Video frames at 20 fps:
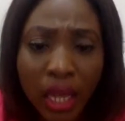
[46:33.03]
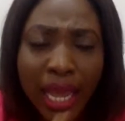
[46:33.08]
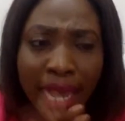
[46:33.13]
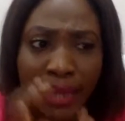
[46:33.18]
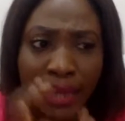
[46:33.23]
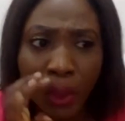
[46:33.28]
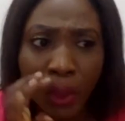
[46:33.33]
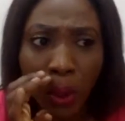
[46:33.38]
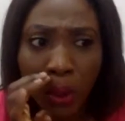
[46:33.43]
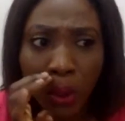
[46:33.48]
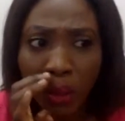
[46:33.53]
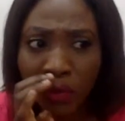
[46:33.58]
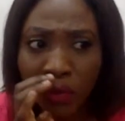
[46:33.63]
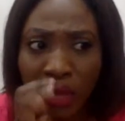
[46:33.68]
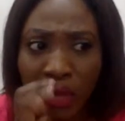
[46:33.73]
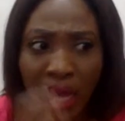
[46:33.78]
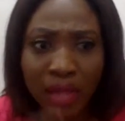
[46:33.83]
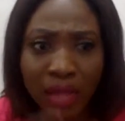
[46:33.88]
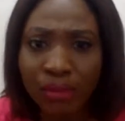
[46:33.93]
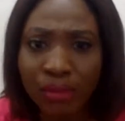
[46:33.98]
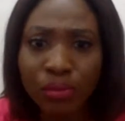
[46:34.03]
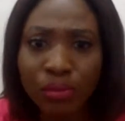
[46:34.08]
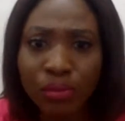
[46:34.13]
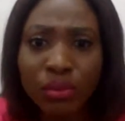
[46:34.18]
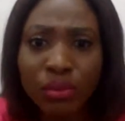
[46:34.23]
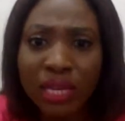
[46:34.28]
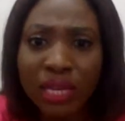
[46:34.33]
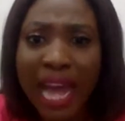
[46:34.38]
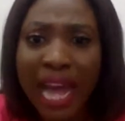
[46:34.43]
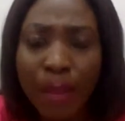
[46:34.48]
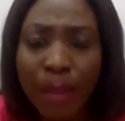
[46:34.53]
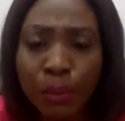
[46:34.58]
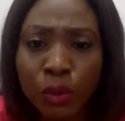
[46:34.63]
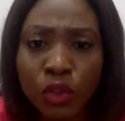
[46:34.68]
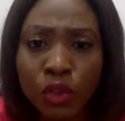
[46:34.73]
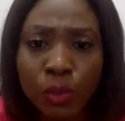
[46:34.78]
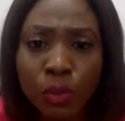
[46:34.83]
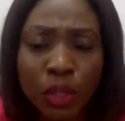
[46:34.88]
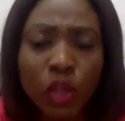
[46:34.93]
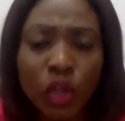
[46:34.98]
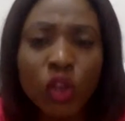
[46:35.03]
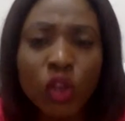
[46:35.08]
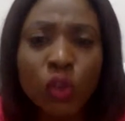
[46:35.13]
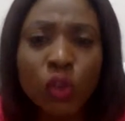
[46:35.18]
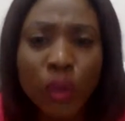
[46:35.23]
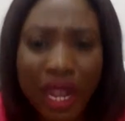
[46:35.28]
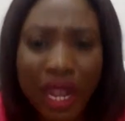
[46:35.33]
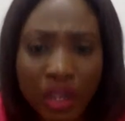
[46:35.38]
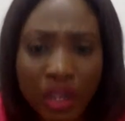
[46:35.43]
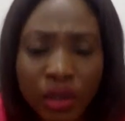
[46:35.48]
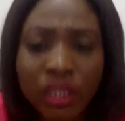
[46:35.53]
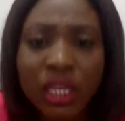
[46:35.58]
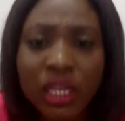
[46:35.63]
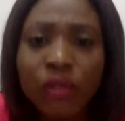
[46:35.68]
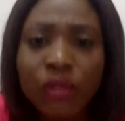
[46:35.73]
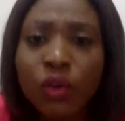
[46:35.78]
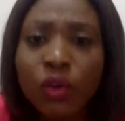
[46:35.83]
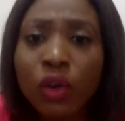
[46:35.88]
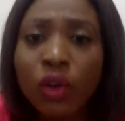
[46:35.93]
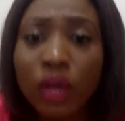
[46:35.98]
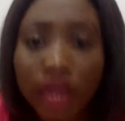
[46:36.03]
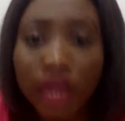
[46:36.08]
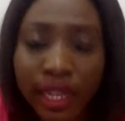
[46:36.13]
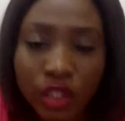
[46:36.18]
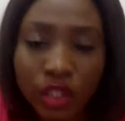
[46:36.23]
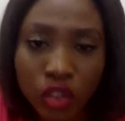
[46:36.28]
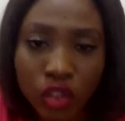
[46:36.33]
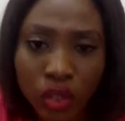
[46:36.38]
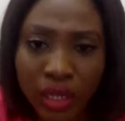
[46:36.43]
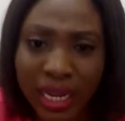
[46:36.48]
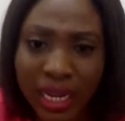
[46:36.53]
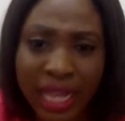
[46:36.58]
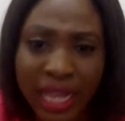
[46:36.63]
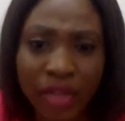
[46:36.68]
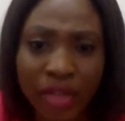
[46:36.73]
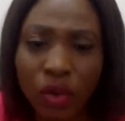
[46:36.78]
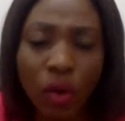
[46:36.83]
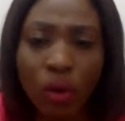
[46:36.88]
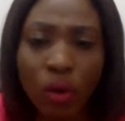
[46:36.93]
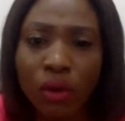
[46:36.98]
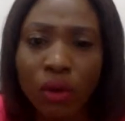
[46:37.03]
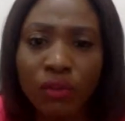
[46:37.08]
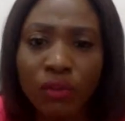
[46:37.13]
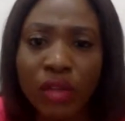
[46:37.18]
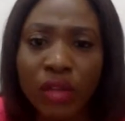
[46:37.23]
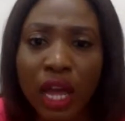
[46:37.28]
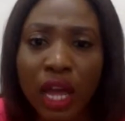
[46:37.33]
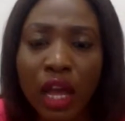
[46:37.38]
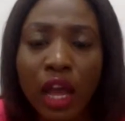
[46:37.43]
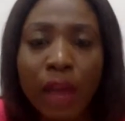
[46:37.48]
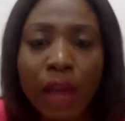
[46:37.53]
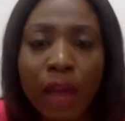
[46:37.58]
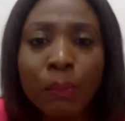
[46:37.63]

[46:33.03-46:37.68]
and all of that. It happens because we are created for connection and all of that.